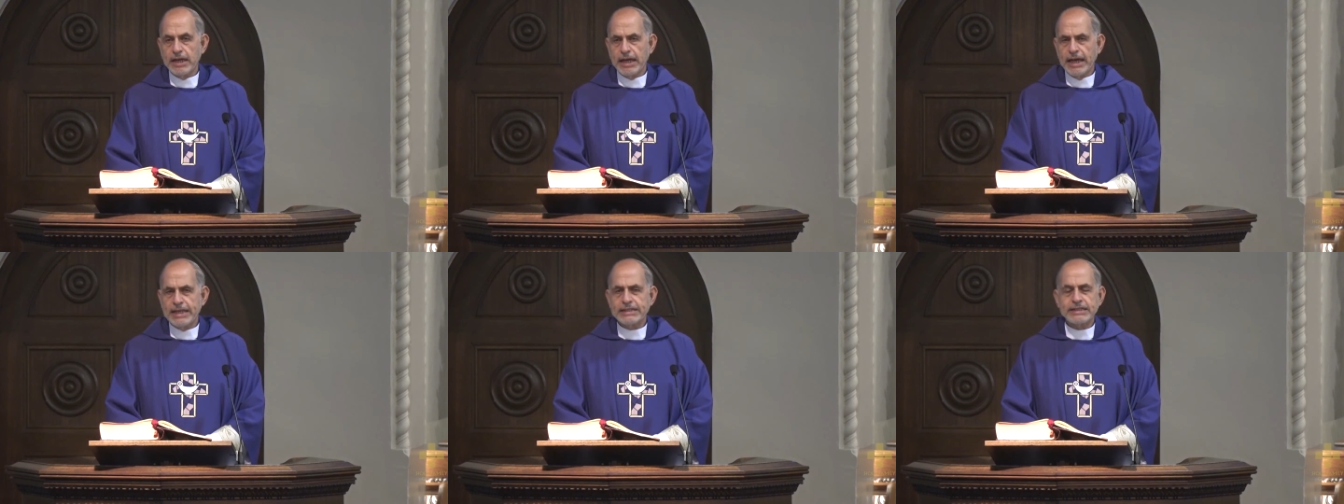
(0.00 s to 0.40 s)

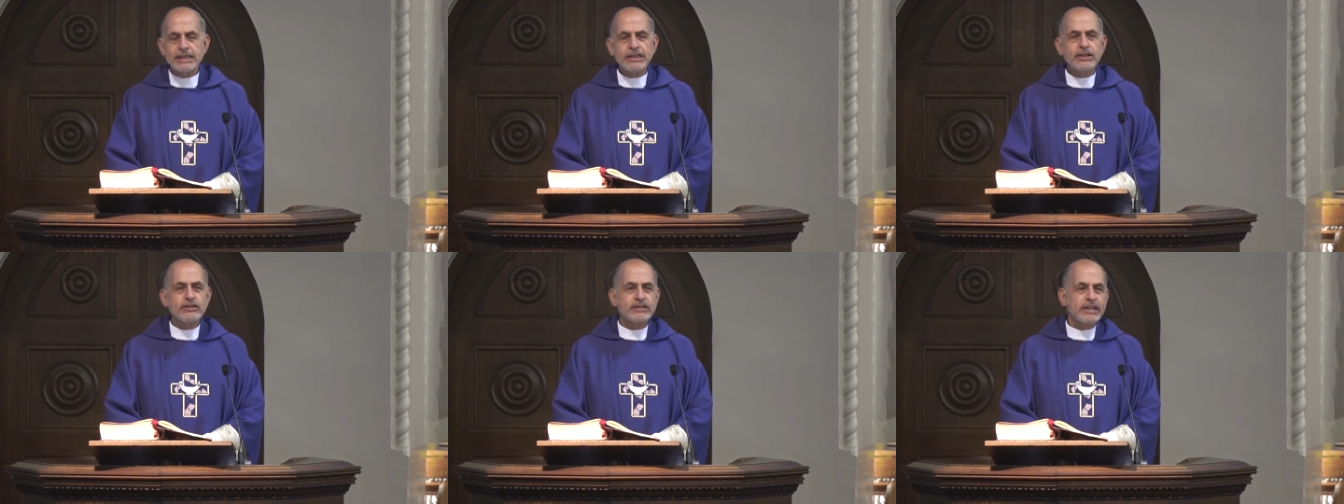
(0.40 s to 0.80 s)
And
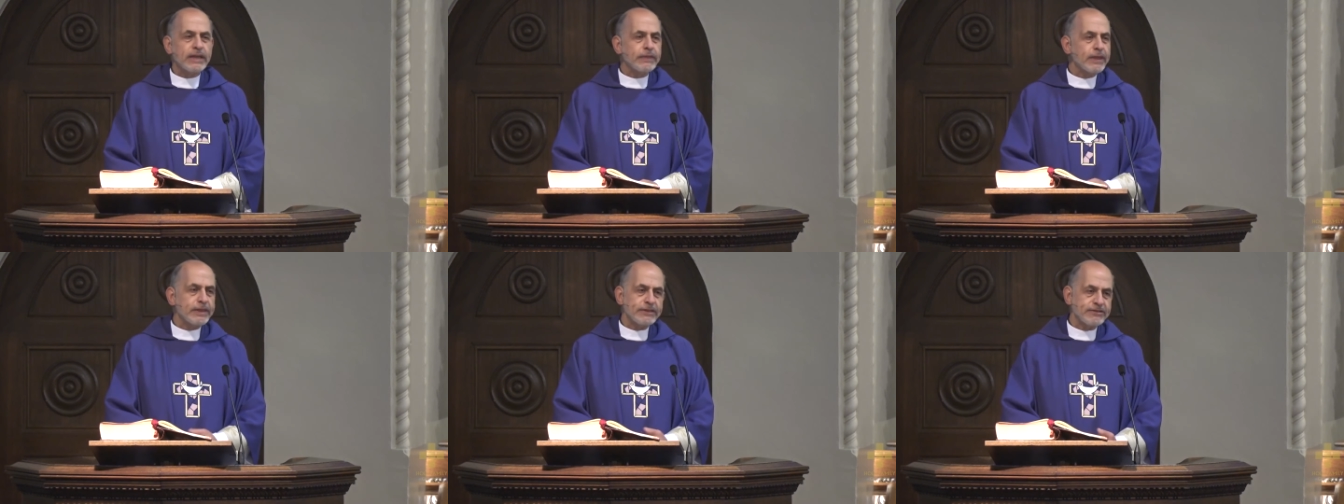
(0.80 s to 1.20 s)
sinners,
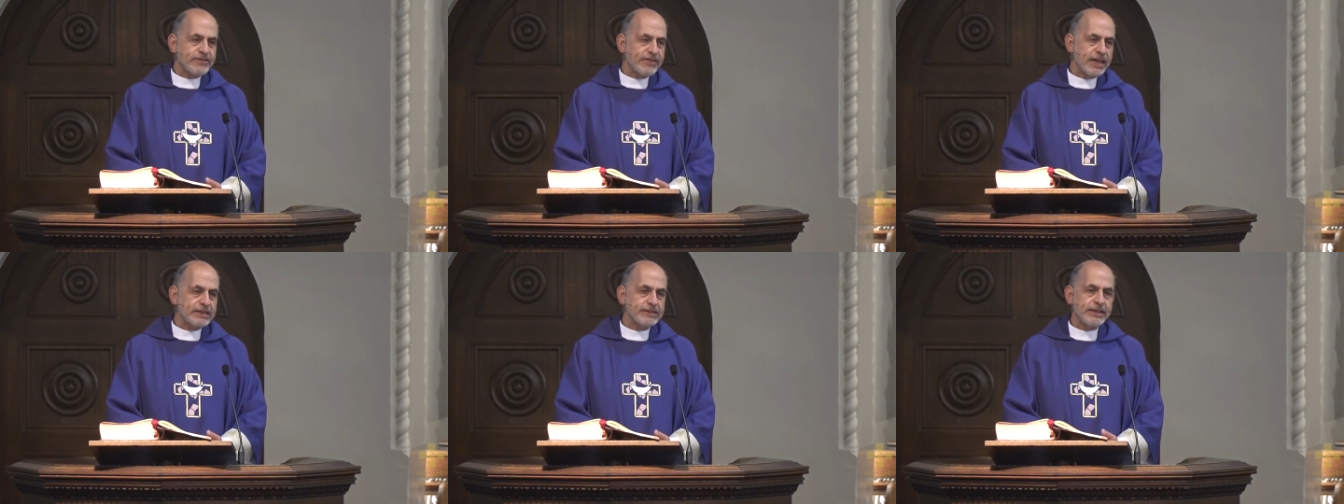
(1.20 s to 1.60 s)
not the
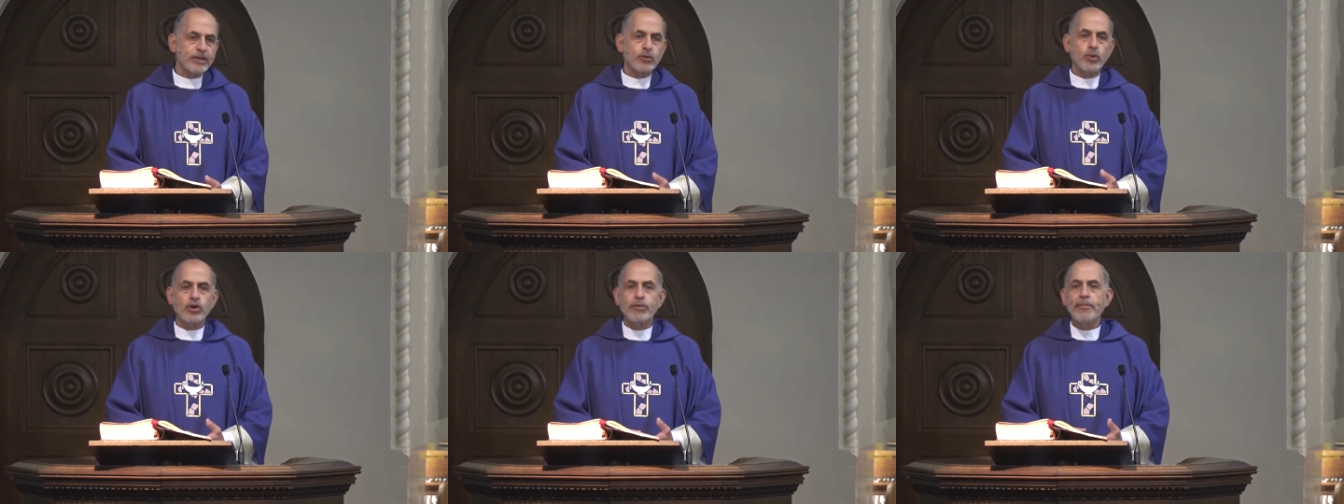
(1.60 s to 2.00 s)
sense
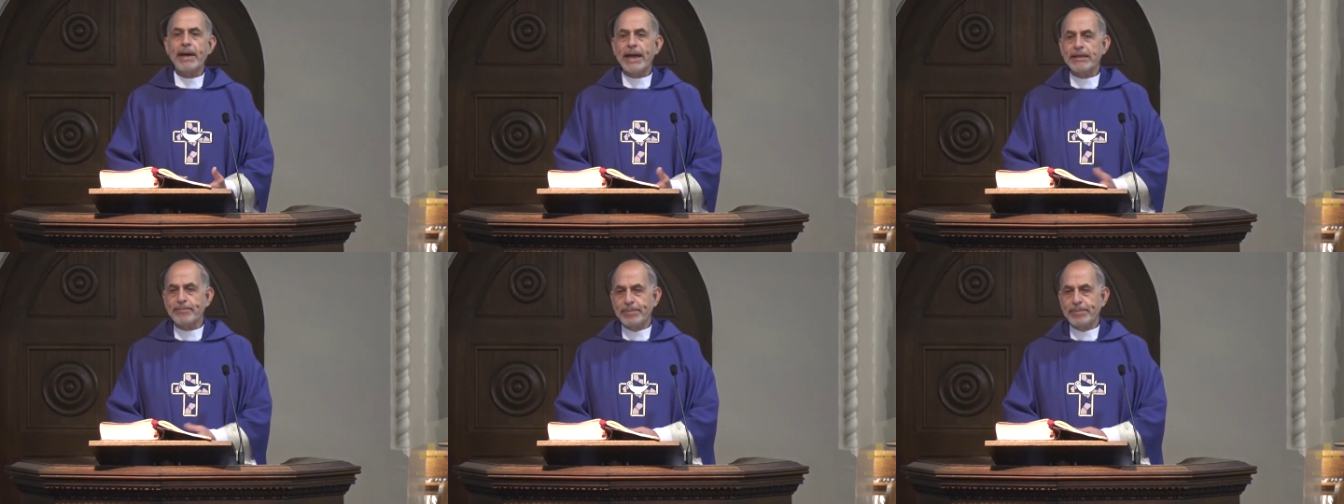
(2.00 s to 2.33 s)
that we are bad